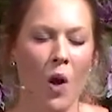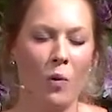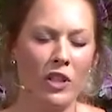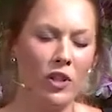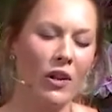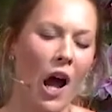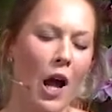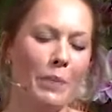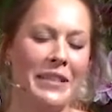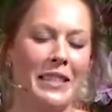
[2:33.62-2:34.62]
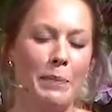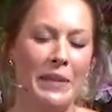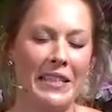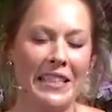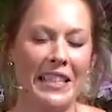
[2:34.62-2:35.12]
would you come and
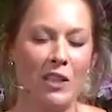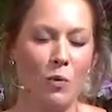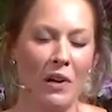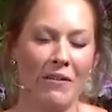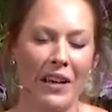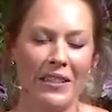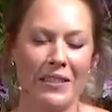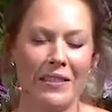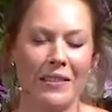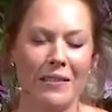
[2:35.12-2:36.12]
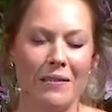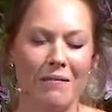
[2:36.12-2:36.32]
speak to each one of us?